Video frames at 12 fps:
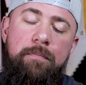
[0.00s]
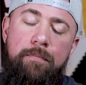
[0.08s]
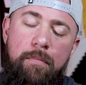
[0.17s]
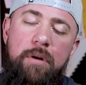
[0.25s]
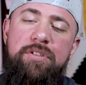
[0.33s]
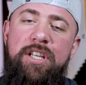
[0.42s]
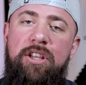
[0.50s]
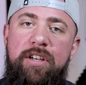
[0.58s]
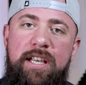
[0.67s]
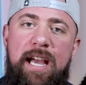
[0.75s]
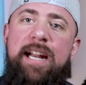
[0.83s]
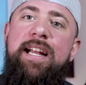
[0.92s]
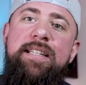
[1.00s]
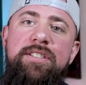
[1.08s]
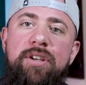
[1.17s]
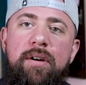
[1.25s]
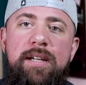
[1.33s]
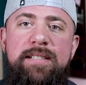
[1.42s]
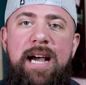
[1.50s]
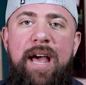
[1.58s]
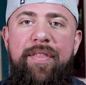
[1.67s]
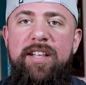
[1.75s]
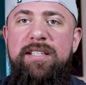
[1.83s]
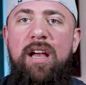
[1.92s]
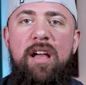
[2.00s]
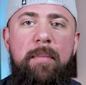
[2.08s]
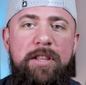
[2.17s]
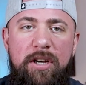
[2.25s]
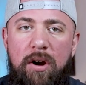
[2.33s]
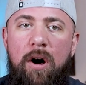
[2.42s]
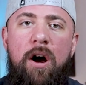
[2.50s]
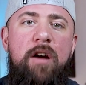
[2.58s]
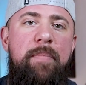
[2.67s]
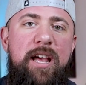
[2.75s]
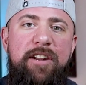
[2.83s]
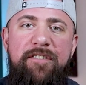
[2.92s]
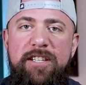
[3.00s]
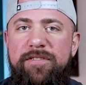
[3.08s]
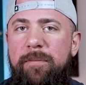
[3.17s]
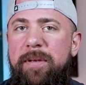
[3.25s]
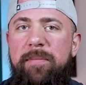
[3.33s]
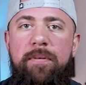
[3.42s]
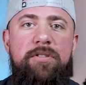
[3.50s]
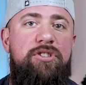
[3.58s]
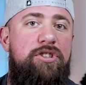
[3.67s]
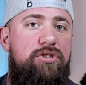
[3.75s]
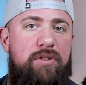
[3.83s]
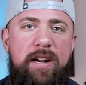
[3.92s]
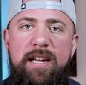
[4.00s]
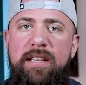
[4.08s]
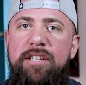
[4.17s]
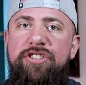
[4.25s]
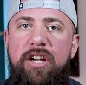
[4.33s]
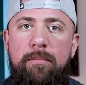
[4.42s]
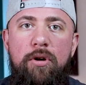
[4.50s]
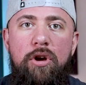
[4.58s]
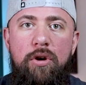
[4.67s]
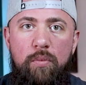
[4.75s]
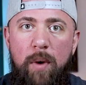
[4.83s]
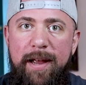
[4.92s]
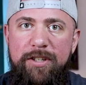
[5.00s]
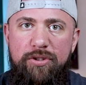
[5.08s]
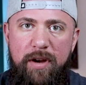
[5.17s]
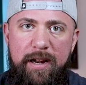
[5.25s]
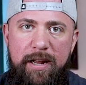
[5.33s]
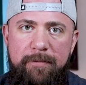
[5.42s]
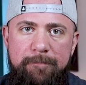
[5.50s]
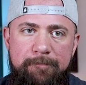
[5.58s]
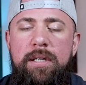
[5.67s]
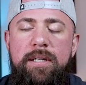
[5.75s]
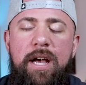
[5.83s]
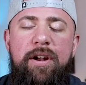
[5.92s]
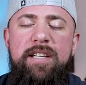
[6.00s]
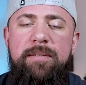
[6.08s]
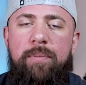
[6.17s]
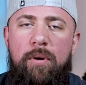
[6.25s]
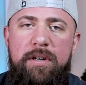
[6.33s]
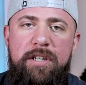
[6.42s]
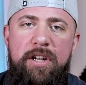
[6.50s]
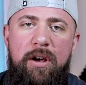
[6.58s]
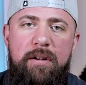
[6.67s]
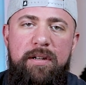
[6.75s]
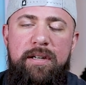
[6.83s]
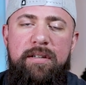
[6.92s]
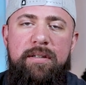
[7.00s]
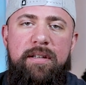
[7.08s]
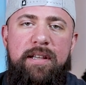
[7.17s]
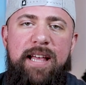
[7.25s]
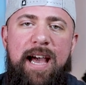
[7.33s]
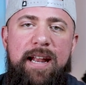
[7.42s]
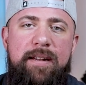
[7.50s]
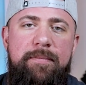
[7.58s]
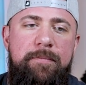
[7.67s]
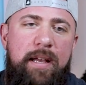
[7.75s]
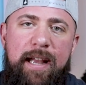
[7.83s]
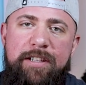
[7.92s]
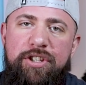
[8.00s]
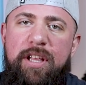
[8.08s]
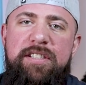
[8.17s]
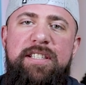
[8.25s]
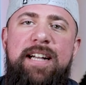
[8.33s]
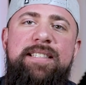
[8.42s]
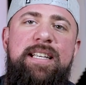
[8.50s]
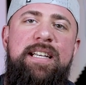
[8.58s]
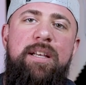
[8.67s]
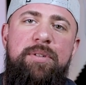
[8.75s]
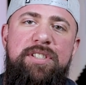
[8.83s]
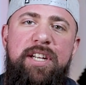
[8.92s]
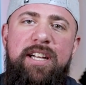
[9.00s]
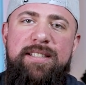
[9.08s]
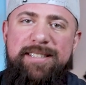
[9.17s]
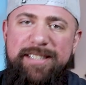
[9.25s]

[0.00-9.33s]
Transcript: mostly looking at endurance athletes, but there are benefits for people just training in the gym, weight training. Now, it is important to note that in two thousand nineteen, there was a study on